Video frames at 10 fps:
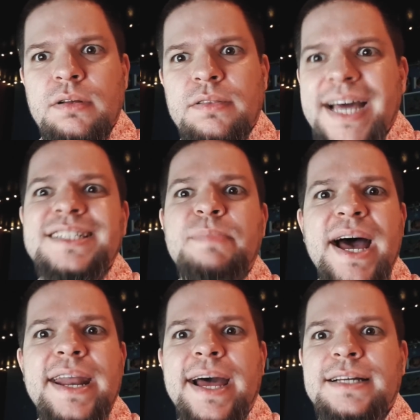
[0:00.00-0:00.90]
That's
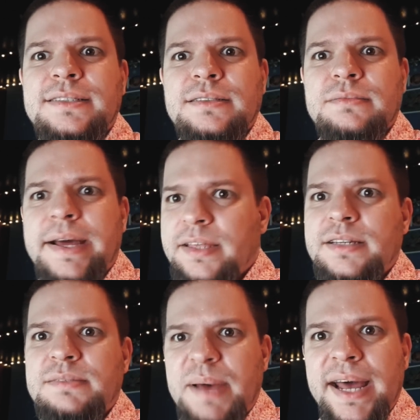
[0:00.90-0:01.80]
badass. I think
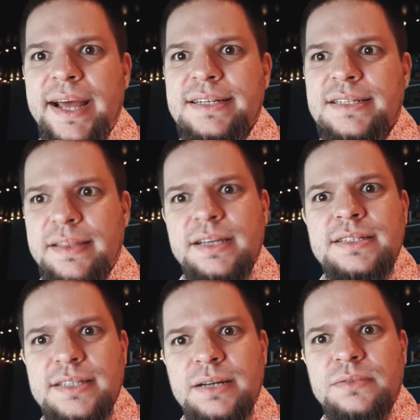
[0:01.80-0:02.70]
it's badass. I think
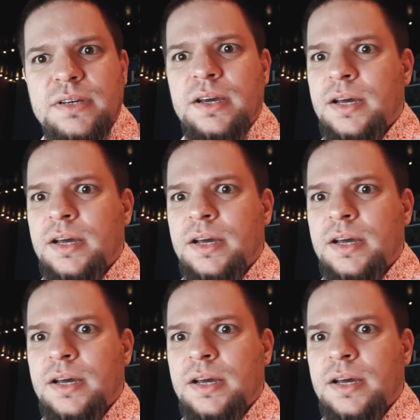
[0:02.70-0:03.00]
it sounds